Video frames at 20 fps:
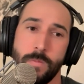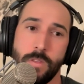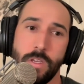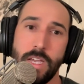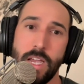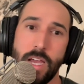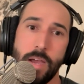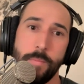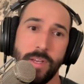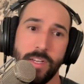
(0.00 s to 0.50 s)

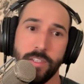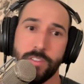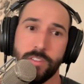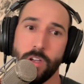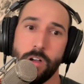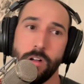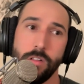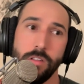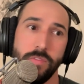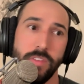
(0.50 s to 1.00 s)
Yeah, I mean it's
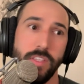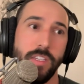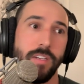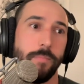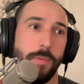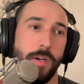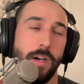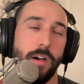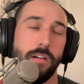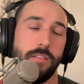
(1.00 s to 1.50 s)
all of the
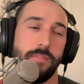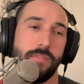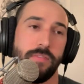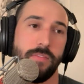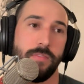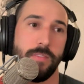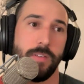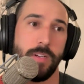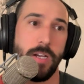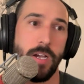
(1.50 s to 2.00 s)

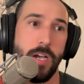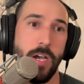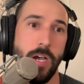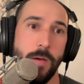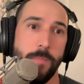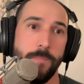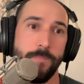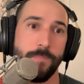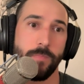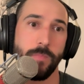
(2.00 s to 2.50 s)
above.
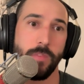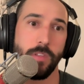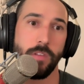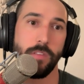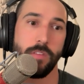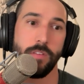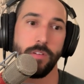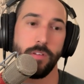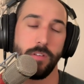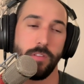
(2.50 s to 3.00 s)
Um,
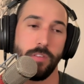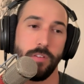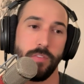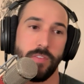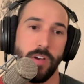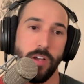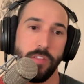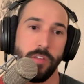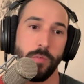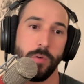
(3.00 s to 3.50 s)
the the
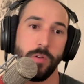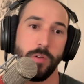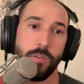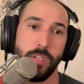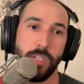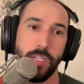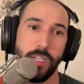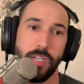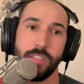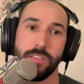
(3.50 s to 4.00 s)
father wound
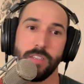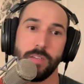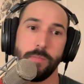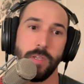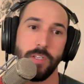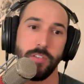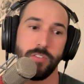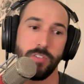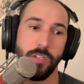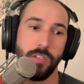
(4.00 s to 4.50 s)
again, as I
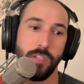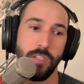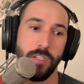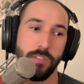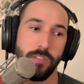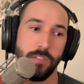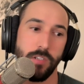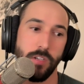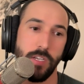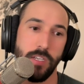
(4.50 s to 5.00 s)
mentioned,
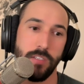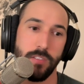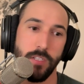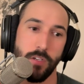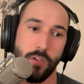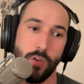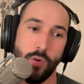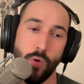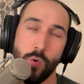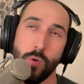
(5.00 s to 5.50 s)
is a is a
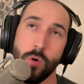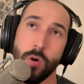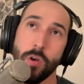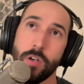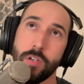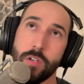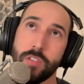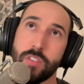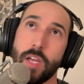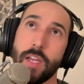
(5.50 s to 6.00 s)

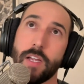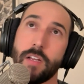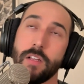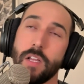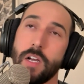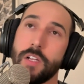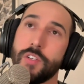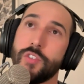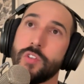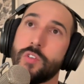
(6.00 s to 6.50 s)
core
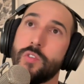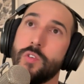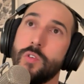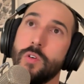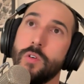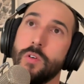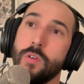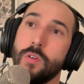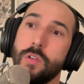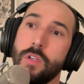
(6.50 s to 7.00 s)

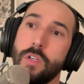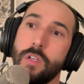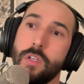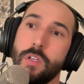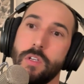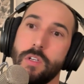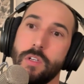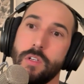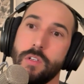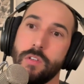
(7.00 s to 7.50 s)
psychological
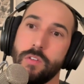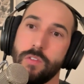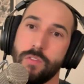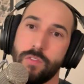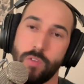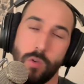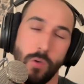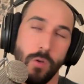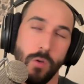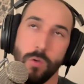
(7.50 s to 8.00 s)

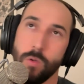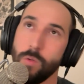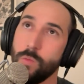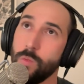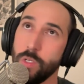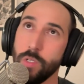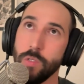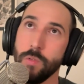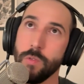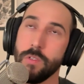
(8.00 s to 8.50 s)
soul
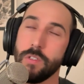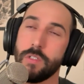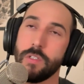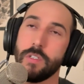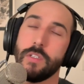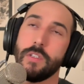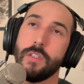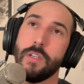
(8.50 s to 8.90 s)
wound.